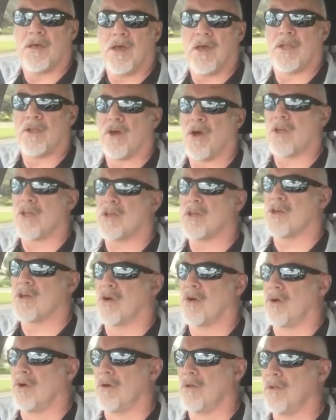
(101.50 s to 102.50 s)
And I
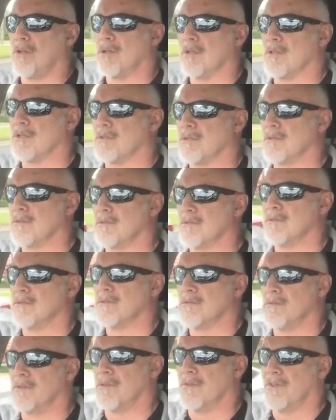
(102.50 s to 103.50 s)
call
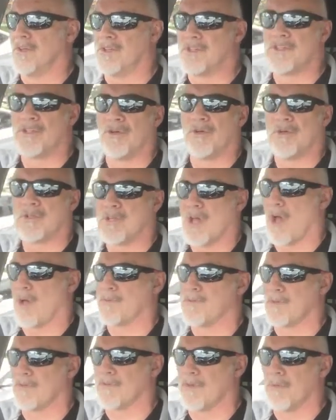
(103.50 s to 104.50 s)
the two
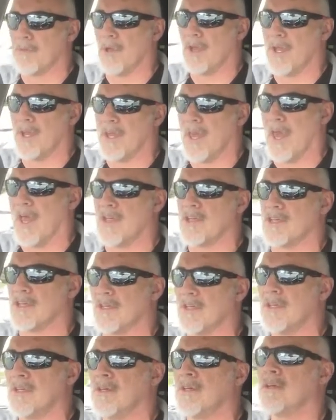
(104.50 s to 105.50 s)
types of
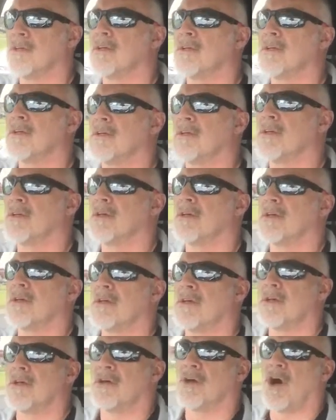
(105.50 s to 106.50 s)
communication
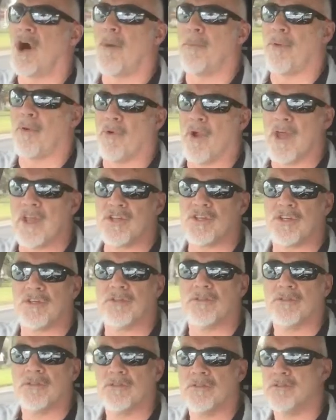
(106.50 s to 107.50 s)

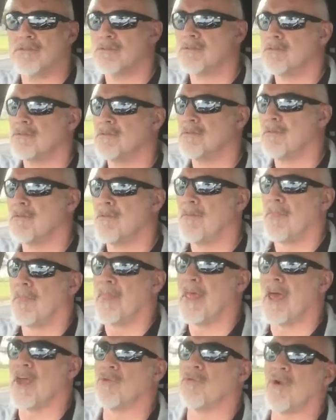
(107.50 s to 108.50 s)
operational
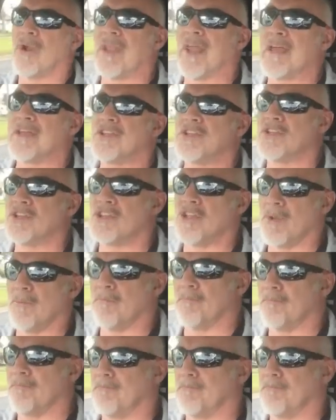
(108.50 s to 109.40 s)
and relationship.